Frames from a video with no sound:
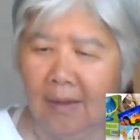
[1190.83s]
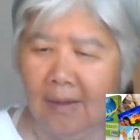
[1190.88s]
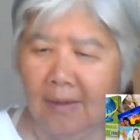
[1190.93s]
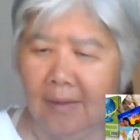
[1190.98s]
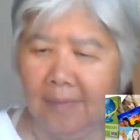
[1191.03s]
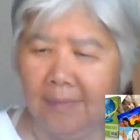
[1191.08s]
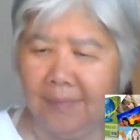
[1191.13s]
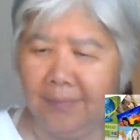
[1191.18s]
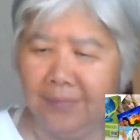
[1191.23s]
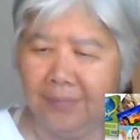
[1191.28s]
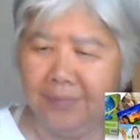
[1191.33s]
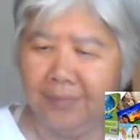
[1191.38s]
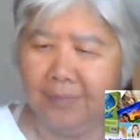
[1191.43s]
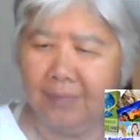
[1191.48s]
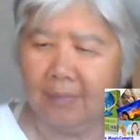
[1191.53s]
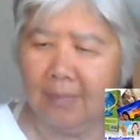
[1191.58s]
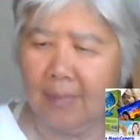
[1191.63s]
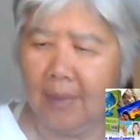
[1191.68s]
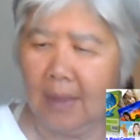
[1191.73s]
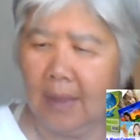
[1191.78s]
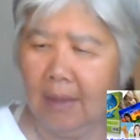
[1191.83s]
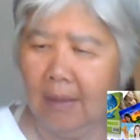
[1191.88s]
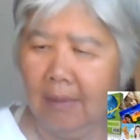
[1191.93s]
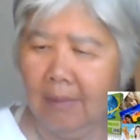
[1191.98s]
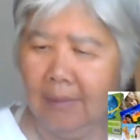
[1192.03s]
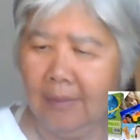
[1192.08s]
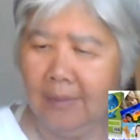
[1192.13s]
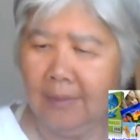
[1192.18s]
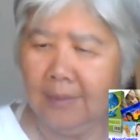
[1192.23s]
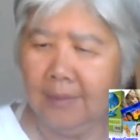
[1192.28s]
Um,
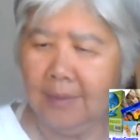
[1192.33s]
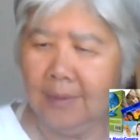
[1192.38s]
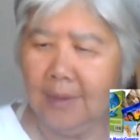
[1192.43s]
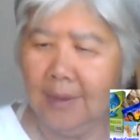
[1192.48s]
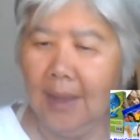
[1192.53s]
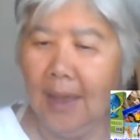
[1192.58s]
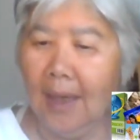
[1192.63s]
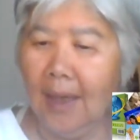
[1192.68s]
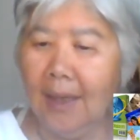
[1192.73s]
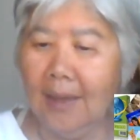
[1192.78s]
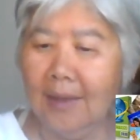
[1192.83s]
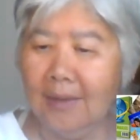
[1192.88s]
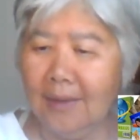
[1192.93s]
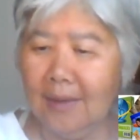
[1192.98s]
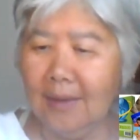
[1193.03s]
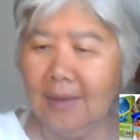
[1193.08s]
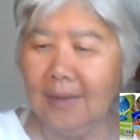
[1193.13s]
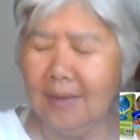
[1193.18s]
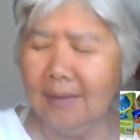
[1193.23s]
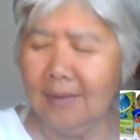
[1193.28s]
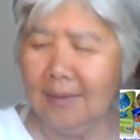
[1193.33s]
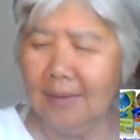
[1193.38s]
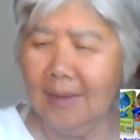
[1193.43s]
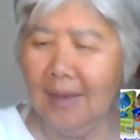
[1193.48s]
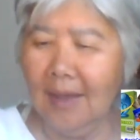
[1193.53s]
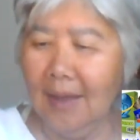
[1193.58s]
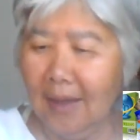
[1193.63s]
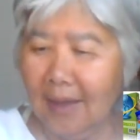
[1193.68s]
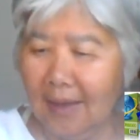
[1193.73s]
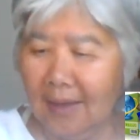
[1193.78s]
I think
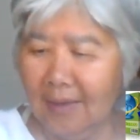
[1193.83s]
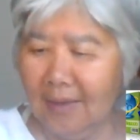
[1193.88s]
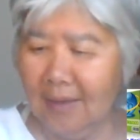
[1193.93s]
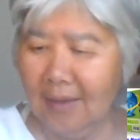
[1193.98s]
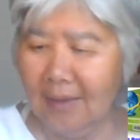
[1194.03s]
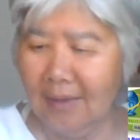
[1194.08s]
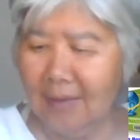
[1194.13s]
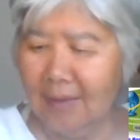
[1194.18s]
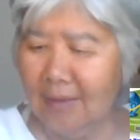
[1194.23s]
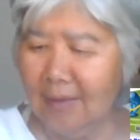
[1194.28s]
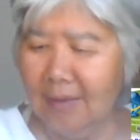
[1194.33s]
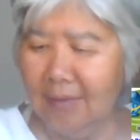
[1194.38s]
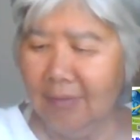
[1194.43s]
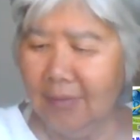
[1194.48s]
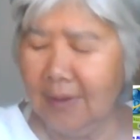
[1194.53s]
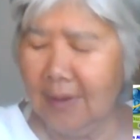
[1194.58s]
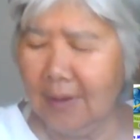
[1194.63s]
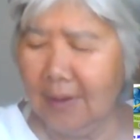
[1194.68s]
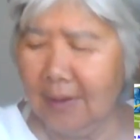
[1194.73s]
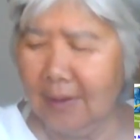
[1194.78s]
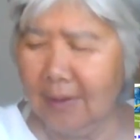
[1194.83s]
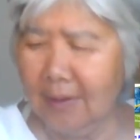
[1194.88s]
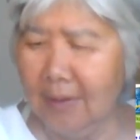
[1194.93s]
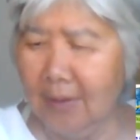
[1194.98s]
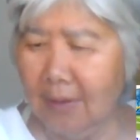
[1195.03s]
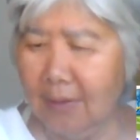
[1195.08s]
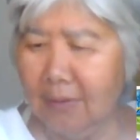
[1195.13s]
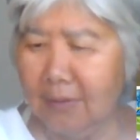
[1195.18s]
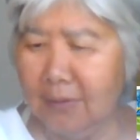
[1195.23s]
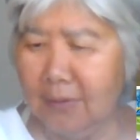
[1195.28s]
every
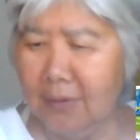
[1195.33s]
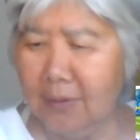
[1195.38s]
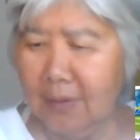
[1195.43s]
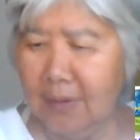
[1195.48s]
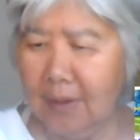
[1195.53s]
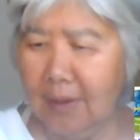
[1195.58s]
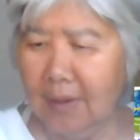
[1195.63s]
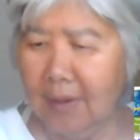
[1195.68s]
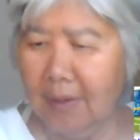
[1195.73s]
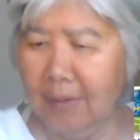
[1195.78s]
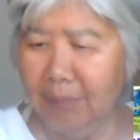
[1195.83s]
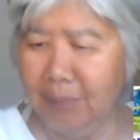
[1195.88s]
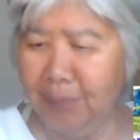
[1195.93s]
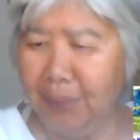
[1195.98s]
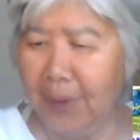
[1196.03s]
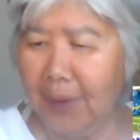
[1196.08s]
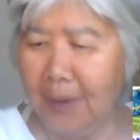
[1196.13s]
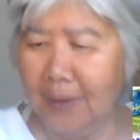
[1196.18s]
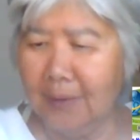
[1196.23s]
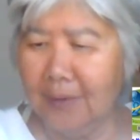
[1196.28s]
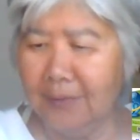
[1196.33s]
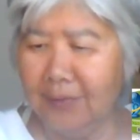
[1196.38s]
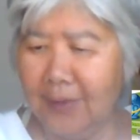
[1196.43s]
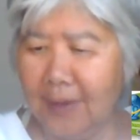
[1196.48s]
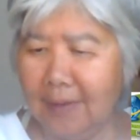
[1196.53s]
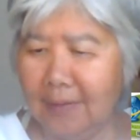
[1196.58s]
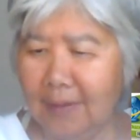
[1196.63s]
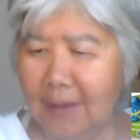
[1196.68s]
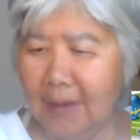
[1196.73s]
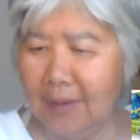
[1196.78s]
part of
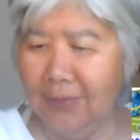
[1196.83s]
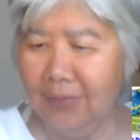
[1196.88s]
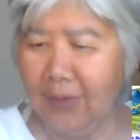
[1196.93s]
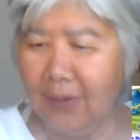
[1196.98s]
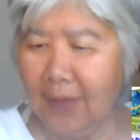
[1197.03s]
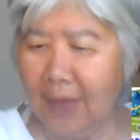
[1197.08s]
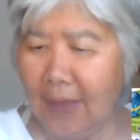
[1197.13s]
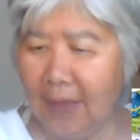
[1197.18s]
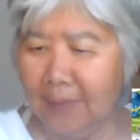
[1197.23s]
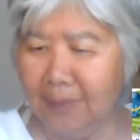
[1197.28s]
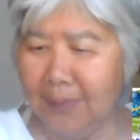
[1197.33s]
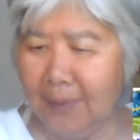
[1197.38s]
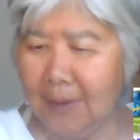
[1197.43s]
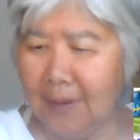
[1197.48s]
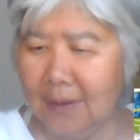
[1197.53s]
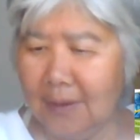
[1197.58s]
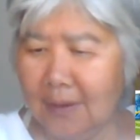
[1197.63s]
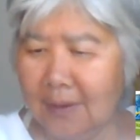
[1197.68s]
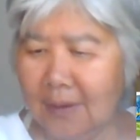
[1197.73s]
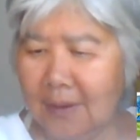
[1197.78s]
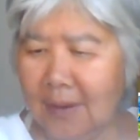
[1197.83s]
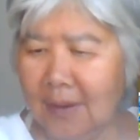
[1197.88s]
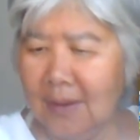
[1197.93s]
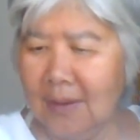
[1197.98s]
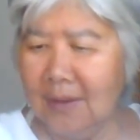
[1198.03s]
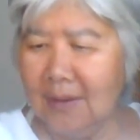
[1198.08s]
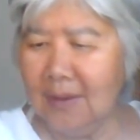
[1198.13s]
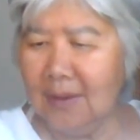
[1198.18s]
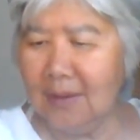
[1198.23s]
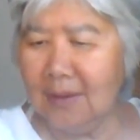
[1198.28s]
our need for happiness
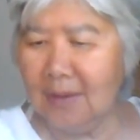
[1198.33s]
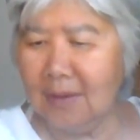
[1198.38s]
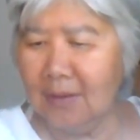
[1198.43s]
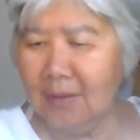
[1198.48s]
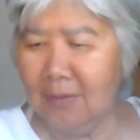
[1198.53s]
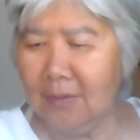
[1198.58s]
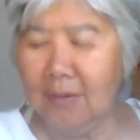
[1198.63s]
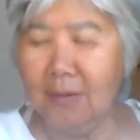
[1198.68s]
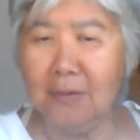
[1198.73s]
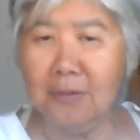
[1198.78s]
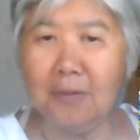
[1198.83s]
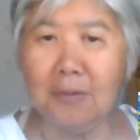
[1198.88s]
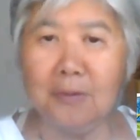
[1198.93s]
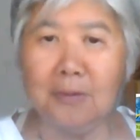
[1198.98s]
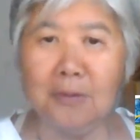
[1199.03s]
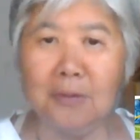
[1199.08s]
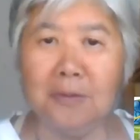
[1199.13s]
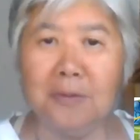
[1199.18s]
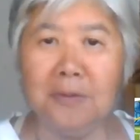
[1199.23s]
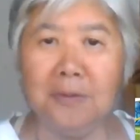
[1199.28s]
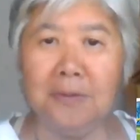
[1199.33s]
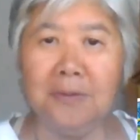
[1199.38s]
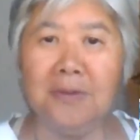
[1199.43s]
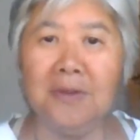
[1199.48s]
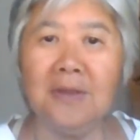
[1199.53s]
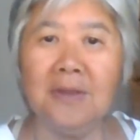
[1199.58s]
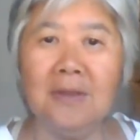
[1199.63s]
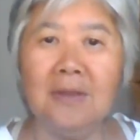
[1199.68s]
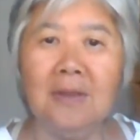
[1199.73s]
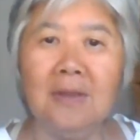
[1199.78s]
is to know the
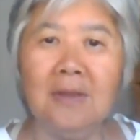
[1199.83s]
truth.